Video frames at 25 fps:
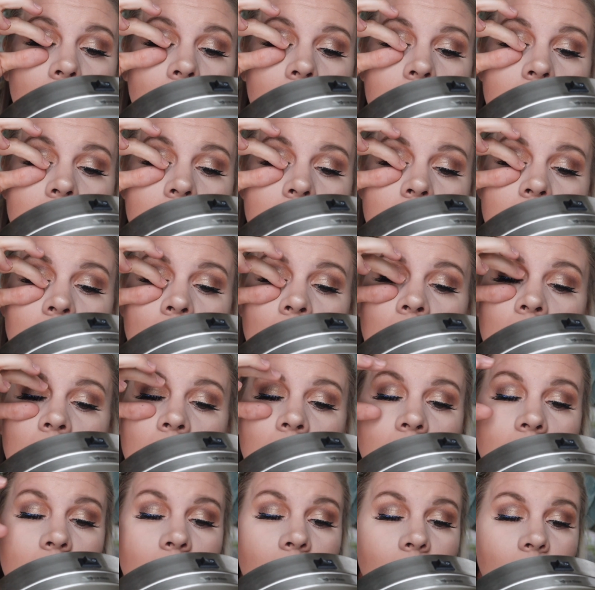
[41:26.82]
Does not
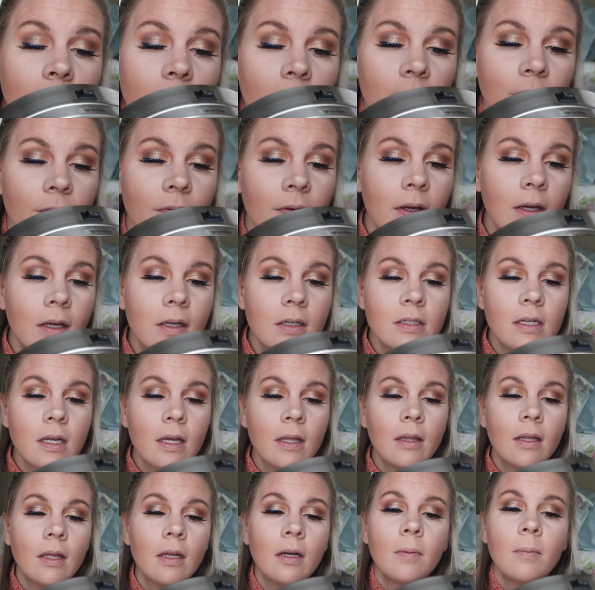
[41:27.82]
need to be perfect.
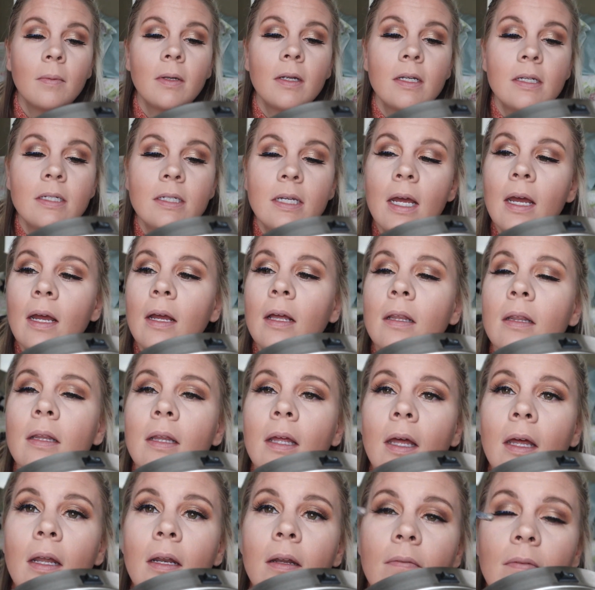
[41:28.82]
And then I'm gonna take
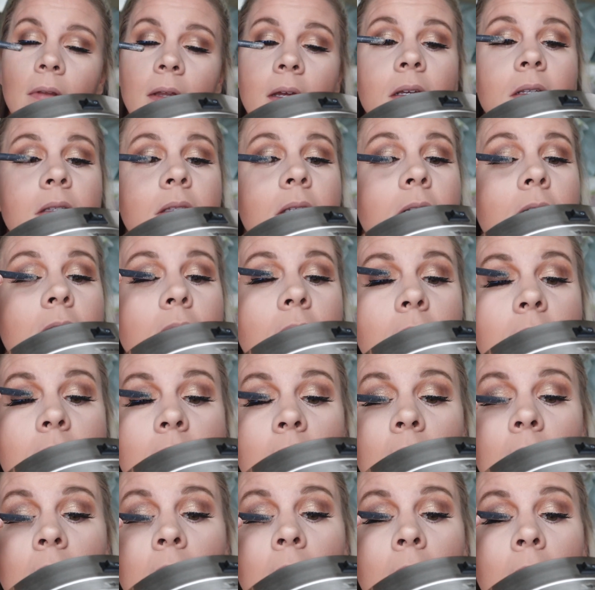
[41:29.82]
the end of this and just
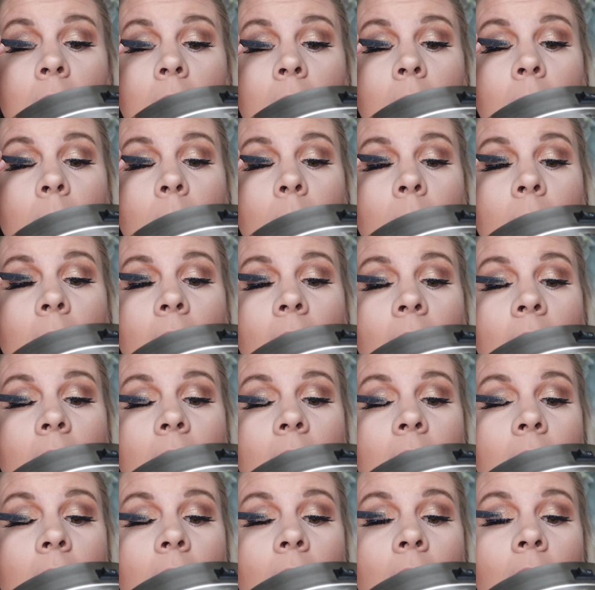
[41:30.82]
pat
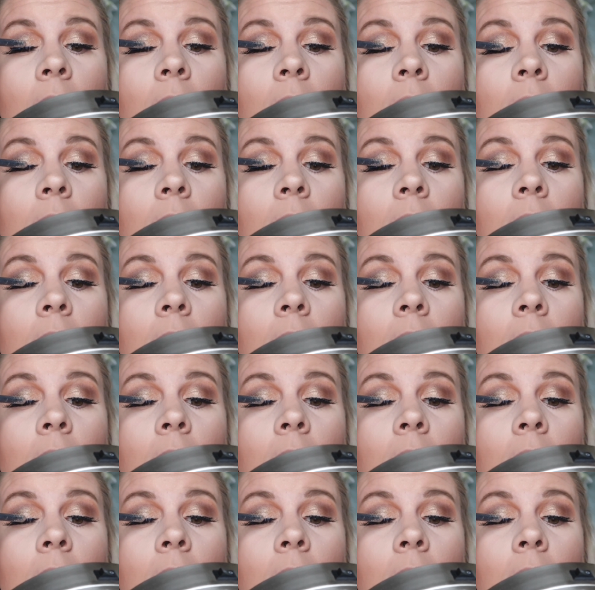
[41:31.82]
it down.